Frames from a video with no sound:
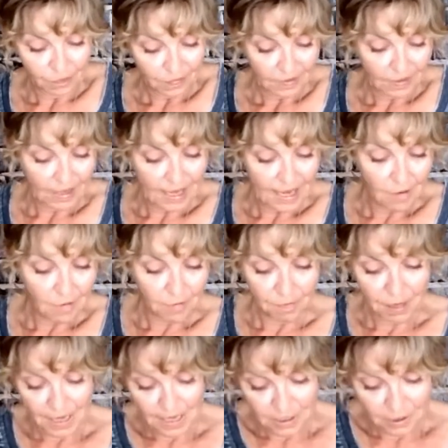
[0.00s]
Okay, we have
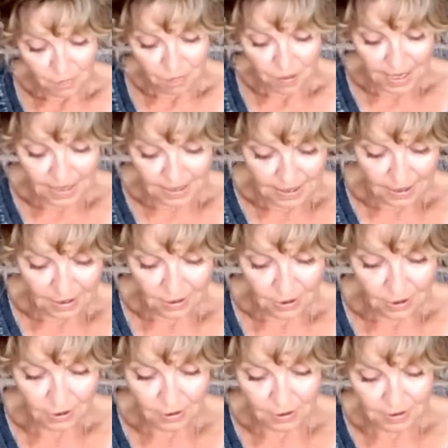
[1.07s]
Page of
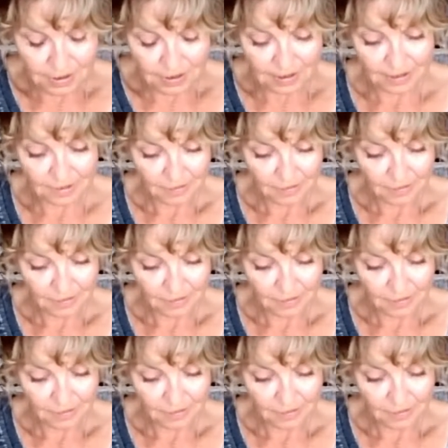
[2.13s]
Pentacles,